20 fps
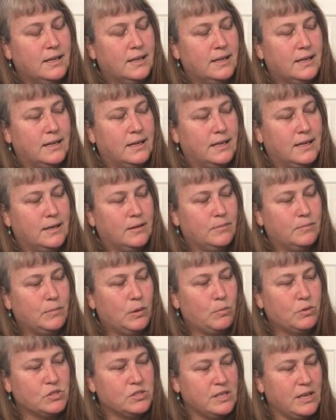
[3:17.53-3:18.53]
uh, but
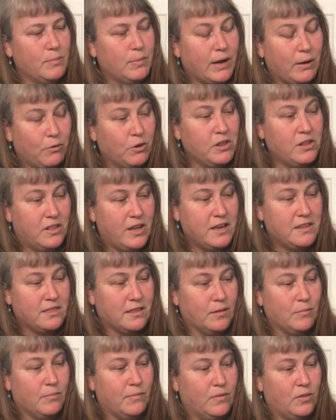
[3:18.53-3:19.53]
we'll see. But I really like
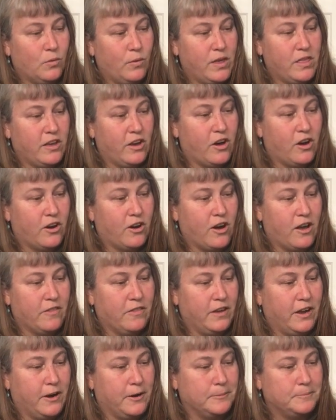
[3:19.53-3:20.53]
them the way they are on
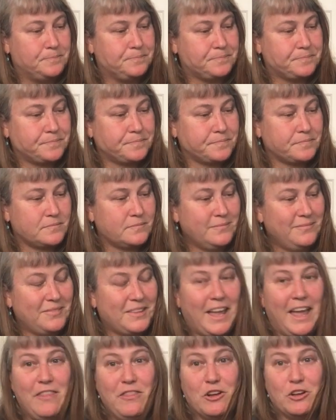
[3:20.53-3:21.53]
there.
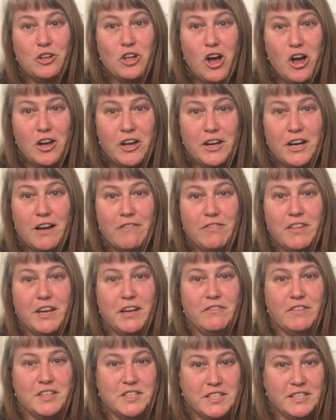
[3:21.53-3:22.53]
And they're long enough that
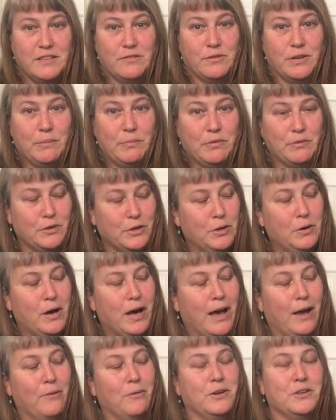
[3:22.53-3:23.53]
if it did rip through,
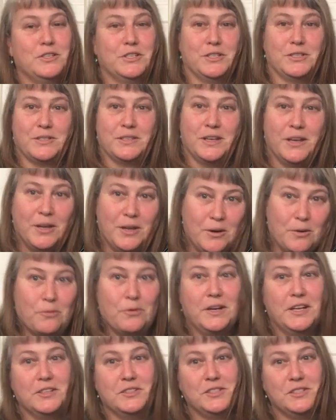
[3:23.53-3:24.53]
I would just
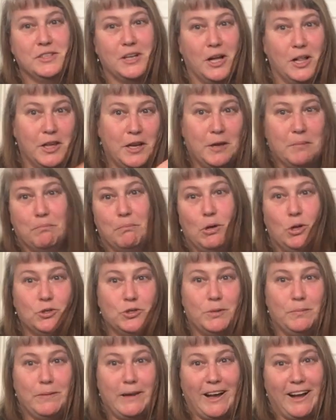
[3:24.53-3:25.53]
reinstall it and bolt
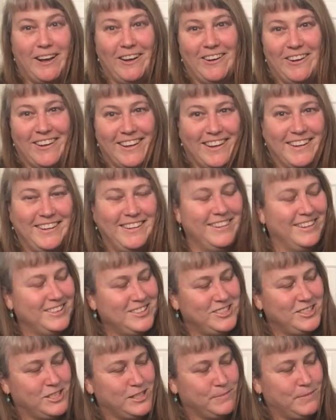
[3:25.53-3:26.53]
it back on.
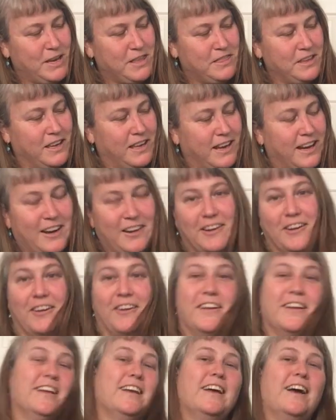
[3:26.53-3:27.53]
That's just my thinking, I don't know.
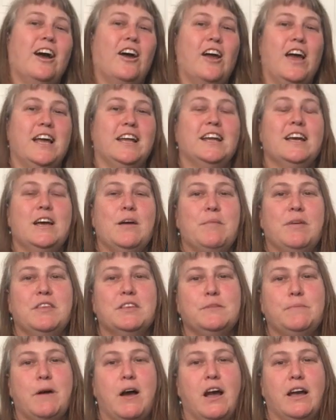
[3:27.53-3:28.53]
All right, but
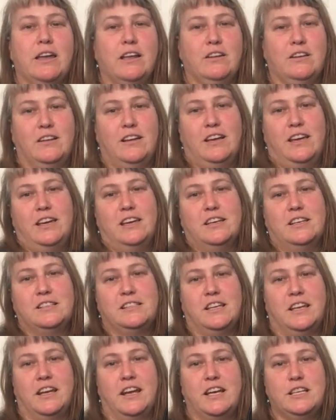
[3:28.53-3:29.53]
this pocket is
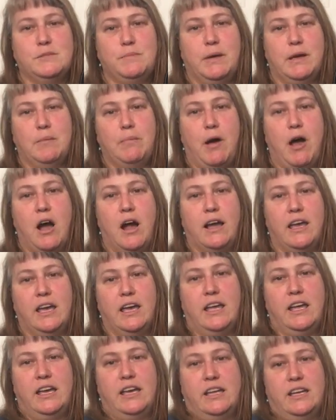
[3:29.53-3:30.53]
a nice big
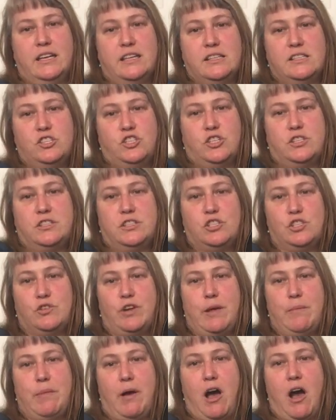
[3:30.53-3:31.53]
pocket. It is just a
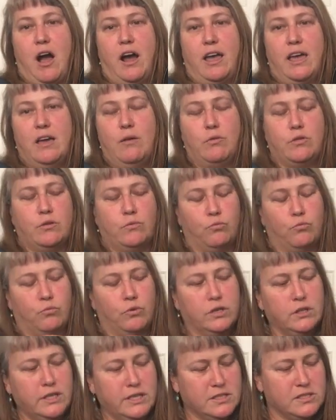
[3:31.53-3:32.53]
straight pocket with a
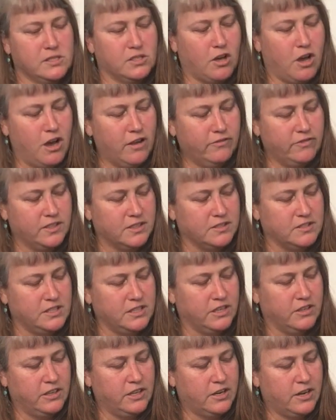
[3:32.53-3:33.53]
really soft
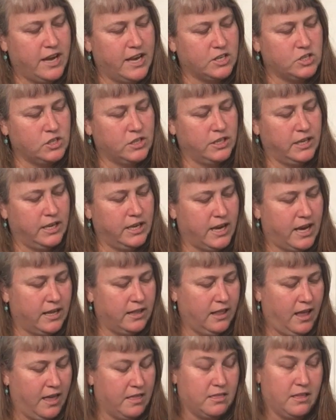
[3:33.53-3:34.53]
interior. Actually,
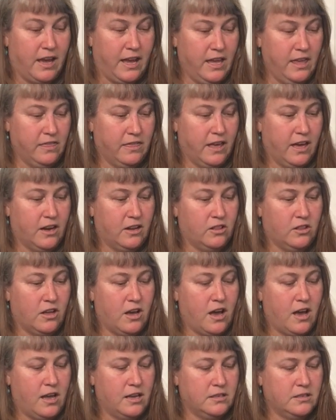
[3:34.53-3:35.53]
I, I like that a
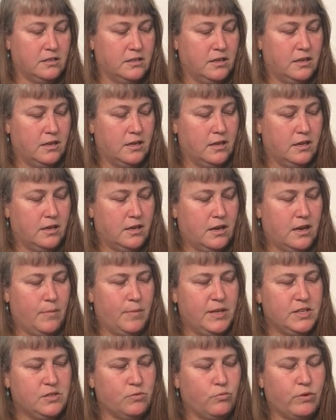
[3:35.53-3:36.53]
lot. Um,
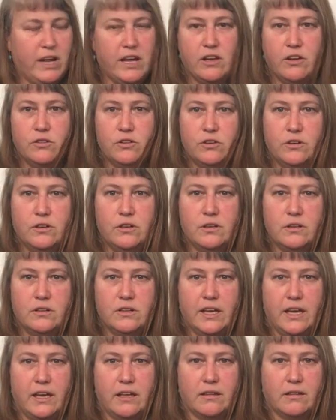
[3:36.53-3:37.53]
it's a regular,
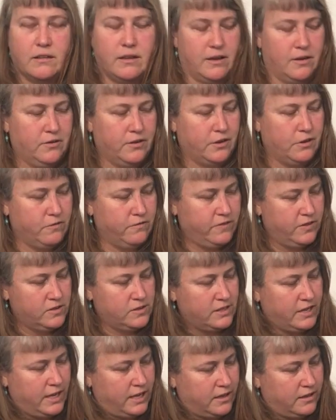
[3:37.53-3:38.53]
like, I don't know, it feels
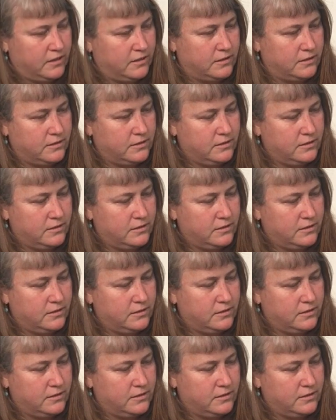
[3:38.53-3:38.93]
like a,